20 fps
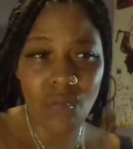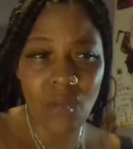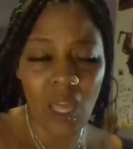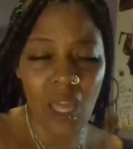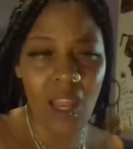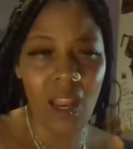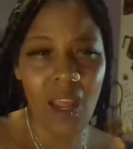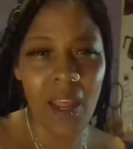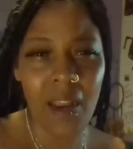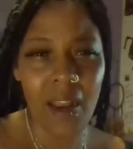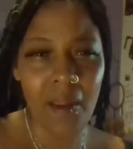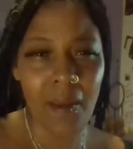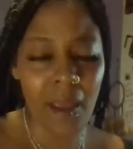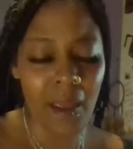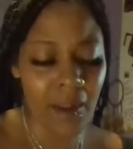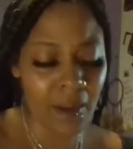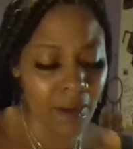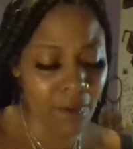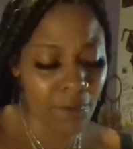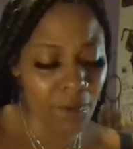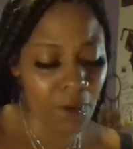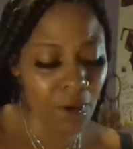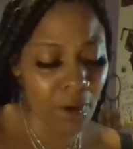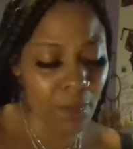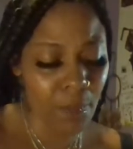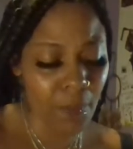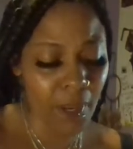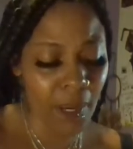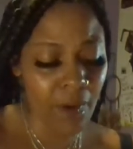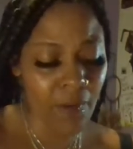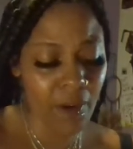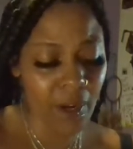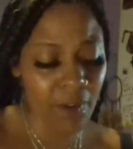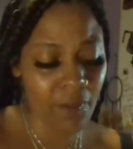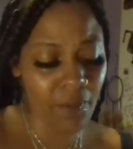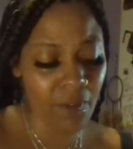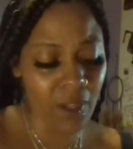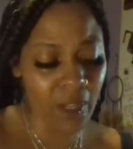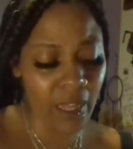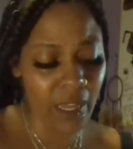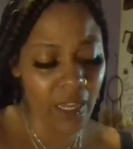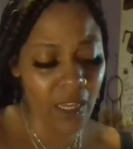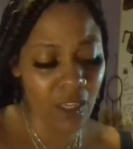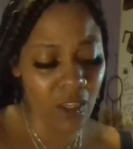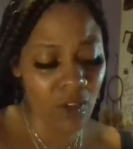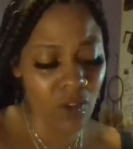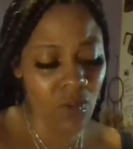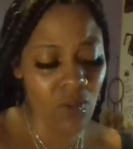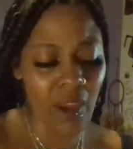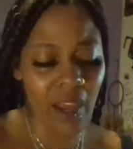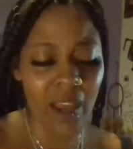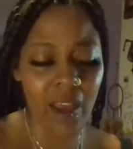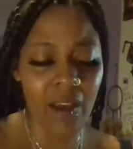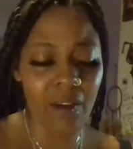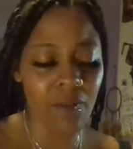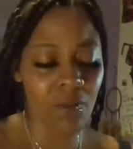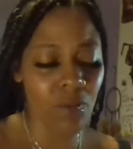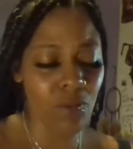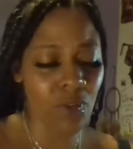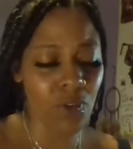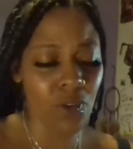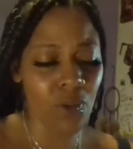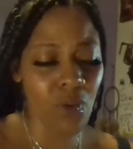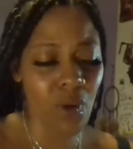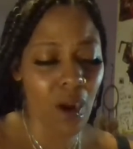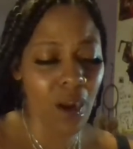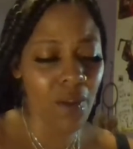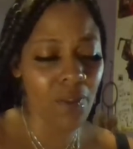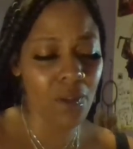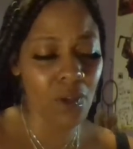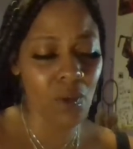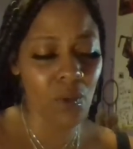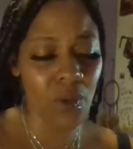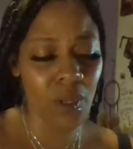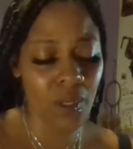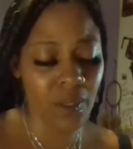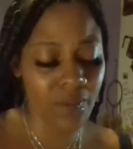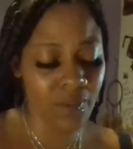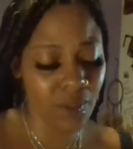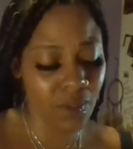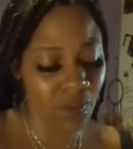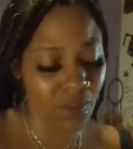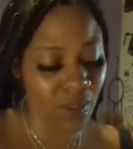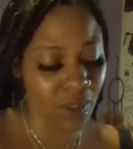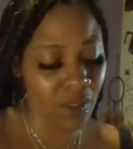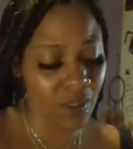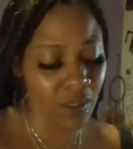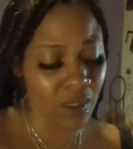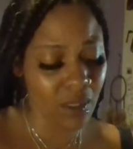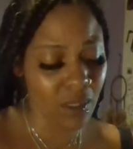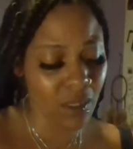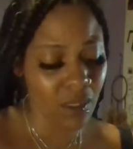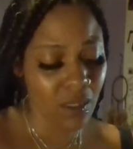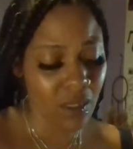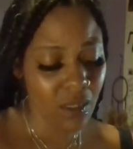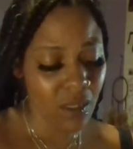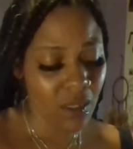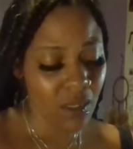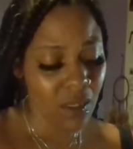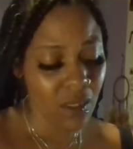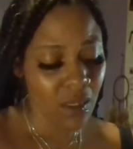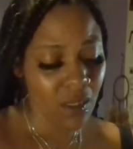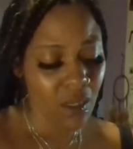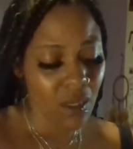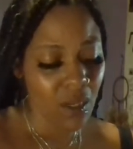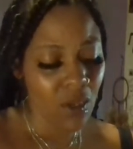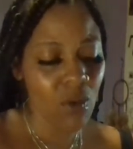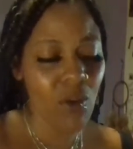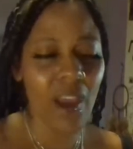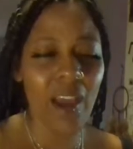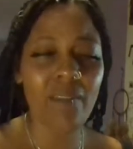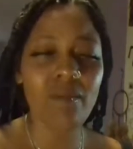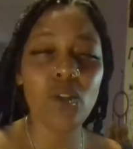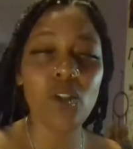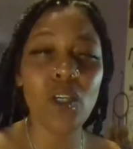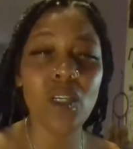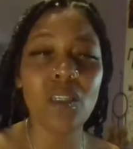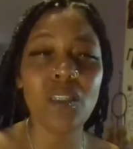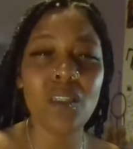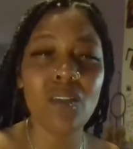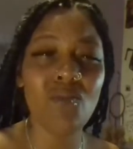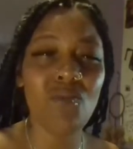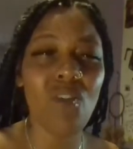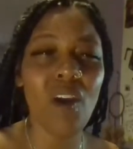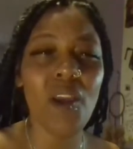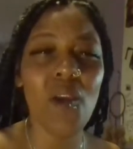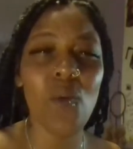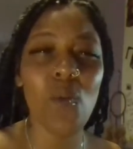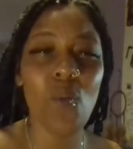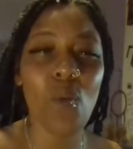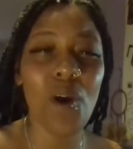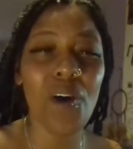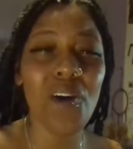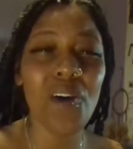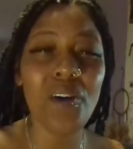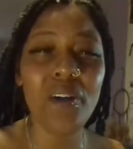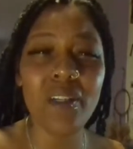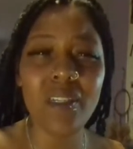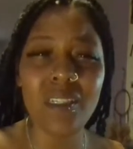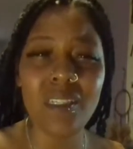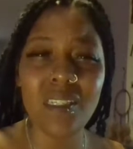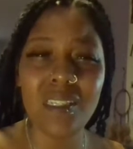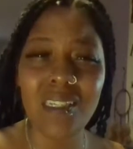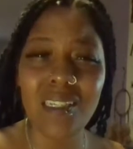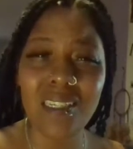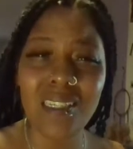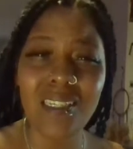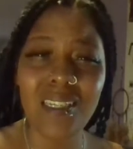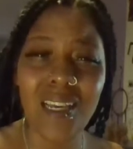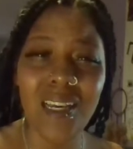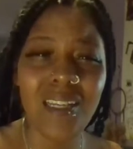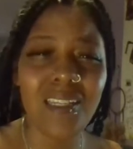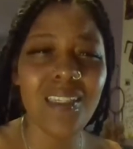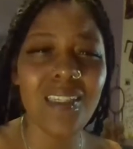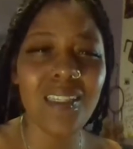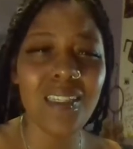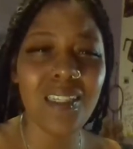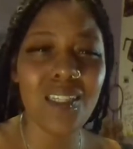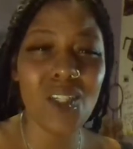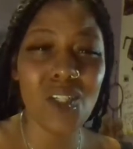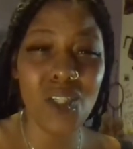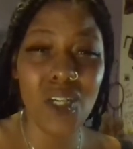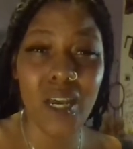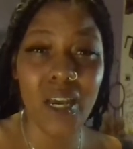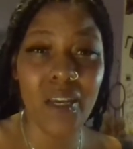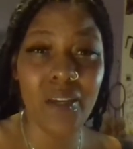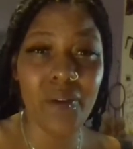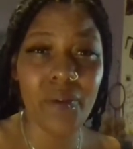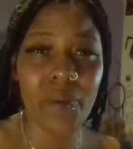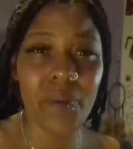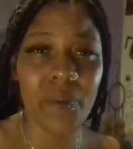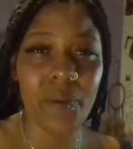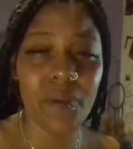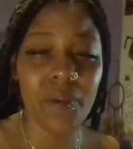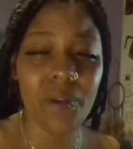And, I, and if you're a parent, I feel like you have you are the queen of swords. You have just the right words to say to this child.